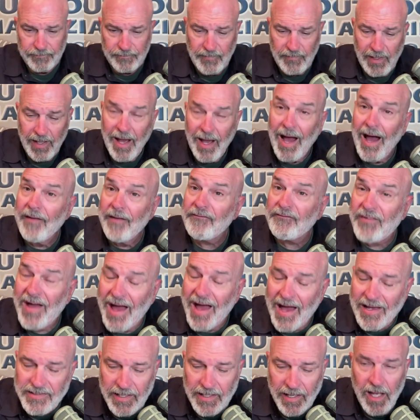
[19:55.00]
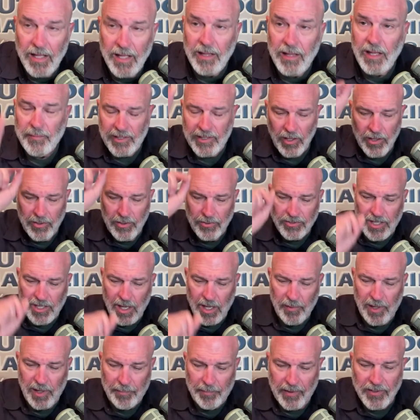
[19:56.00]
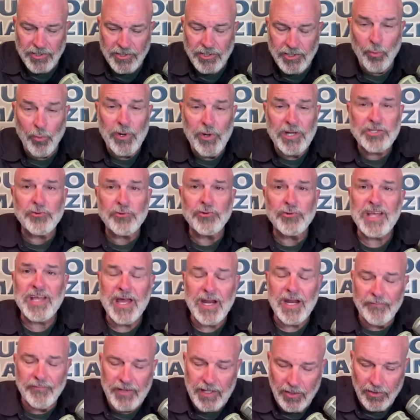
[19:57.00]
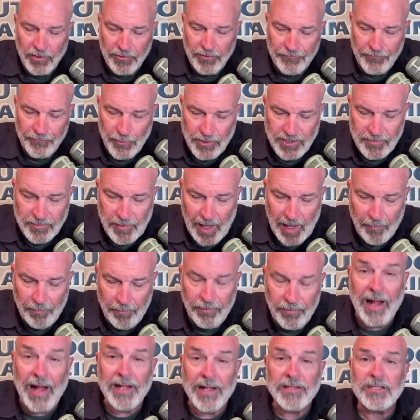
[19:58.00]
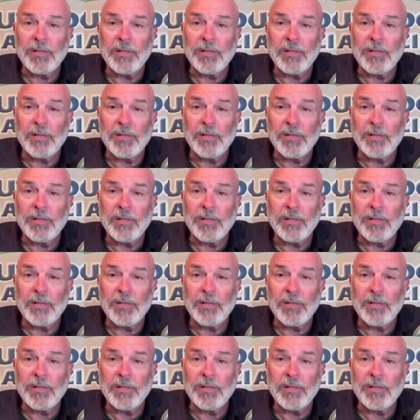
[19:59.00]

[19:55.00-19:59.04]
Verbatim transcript: I'm fascinated. Let me tell you who's coming up on the show. Rich Grizan of Killer Food Slot Plots.